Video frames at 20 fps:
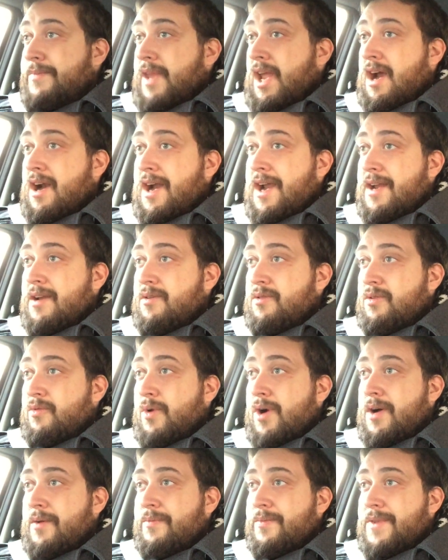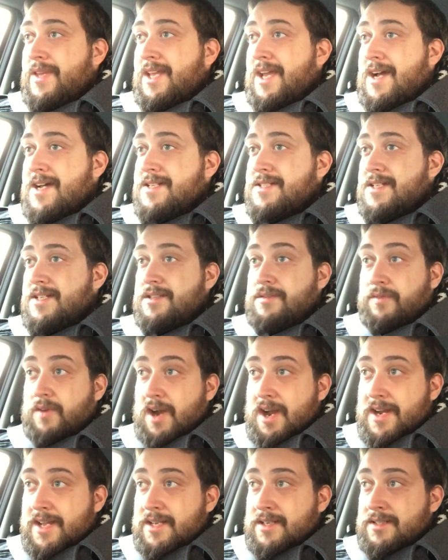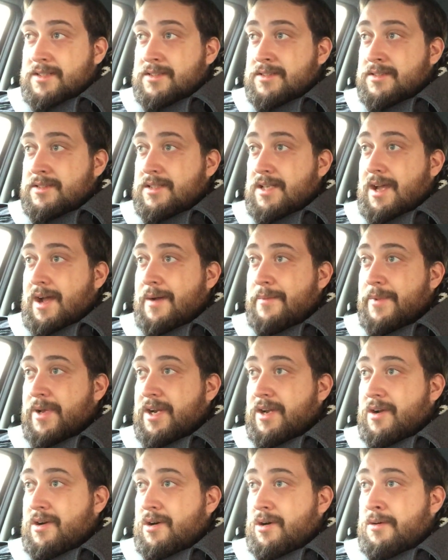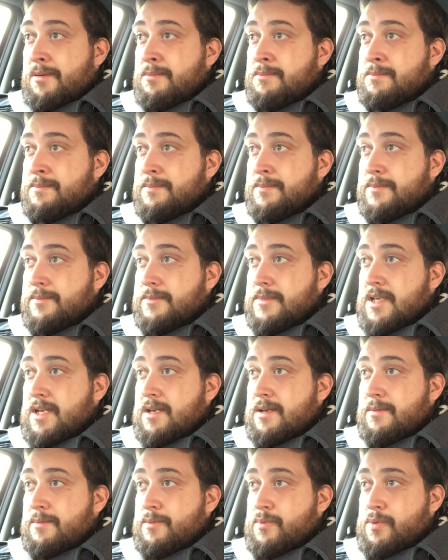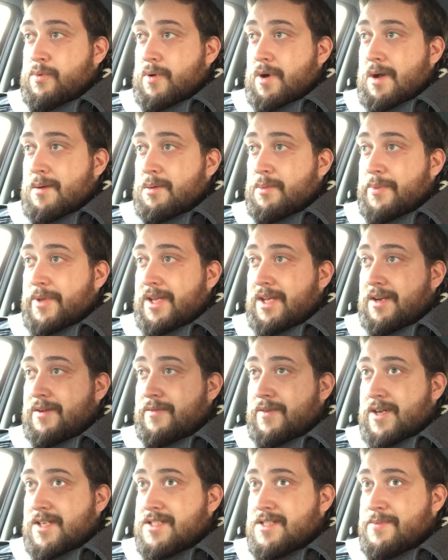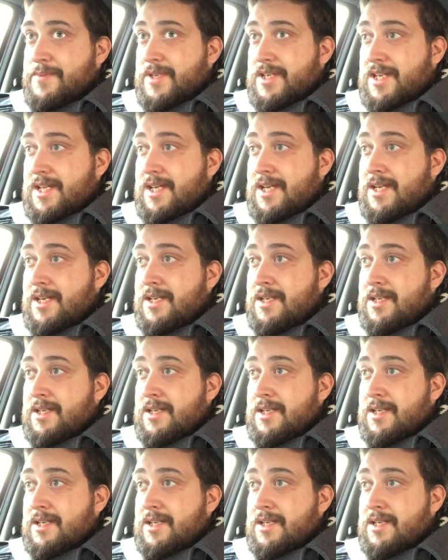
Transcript: Alright, well, guys, it's Friday. I'm gonna go home. Probably gonna find something to eat.